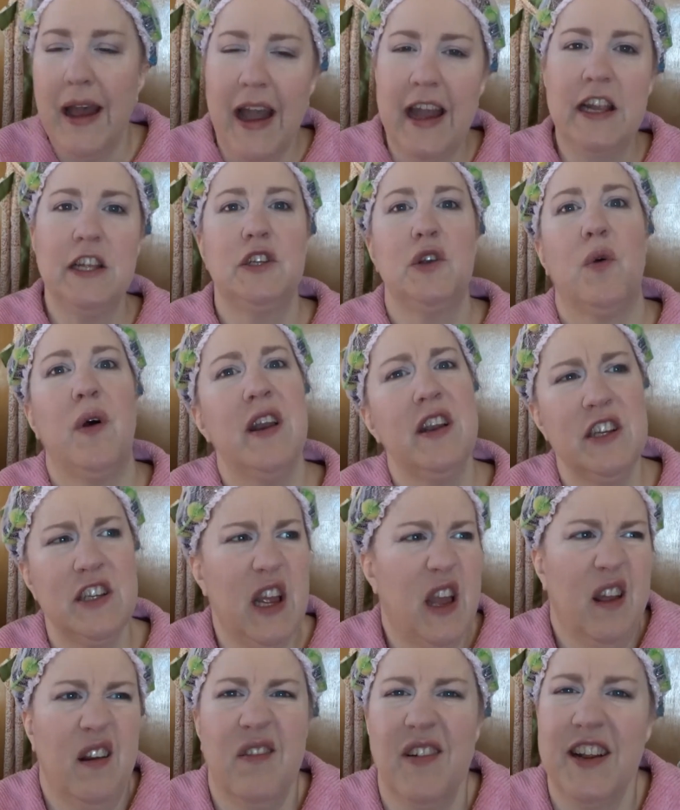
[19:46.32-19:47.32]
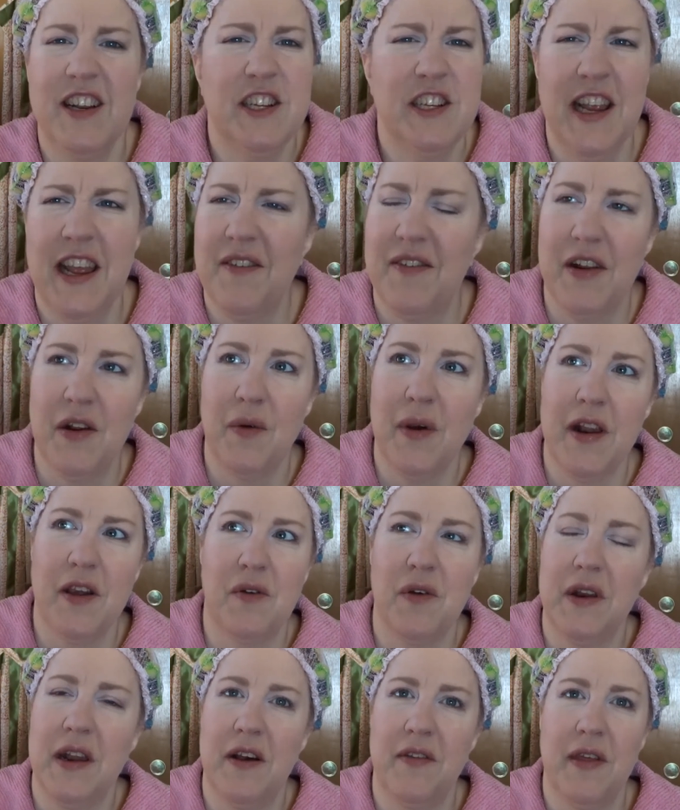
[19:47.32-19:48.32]
I just don't want to. I don't want to shave. I don't want to
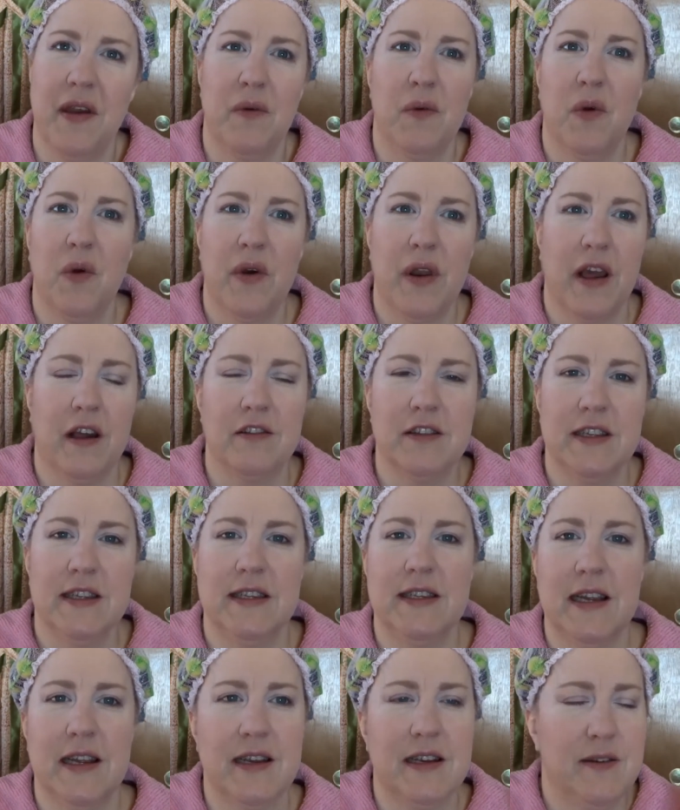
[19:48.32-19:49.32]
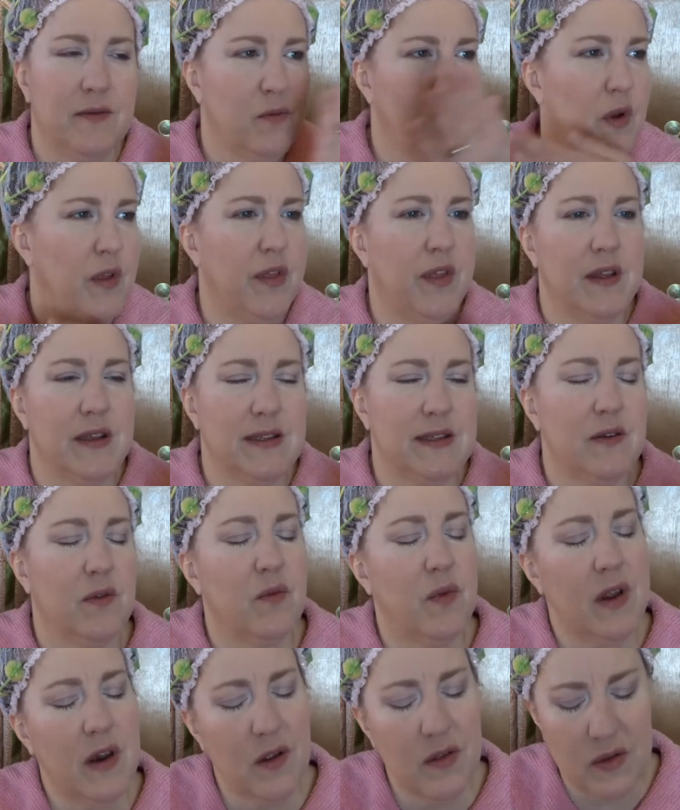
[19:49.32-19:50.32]
go down that road. I'll just stick with this.
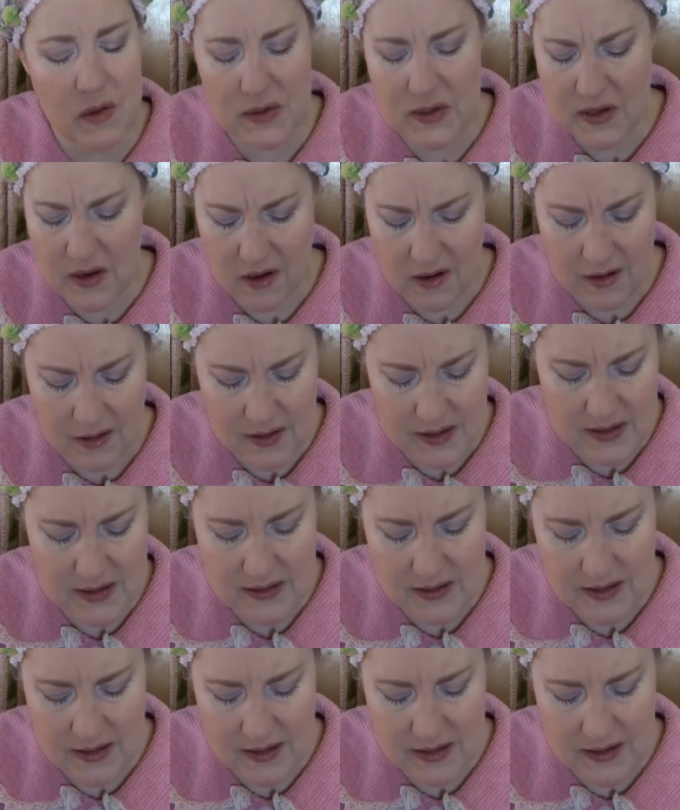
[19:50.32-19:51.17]
What are those called?